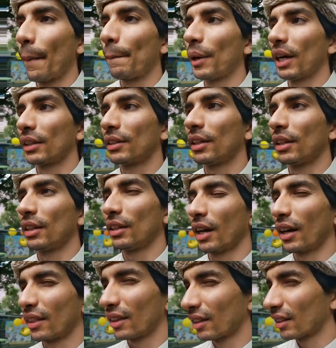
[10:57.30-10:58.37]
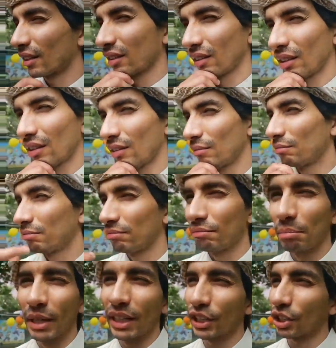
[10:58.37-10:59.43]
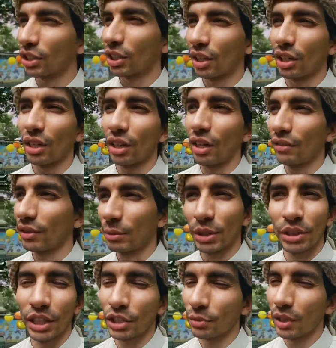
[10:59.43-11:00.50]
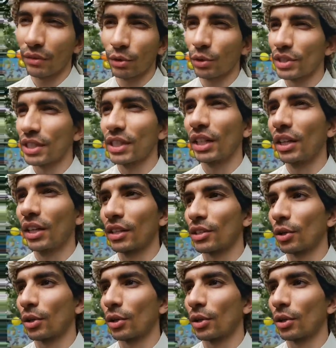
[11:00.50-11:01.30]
But I think the Minister of Immigration, whatever, was Syrian,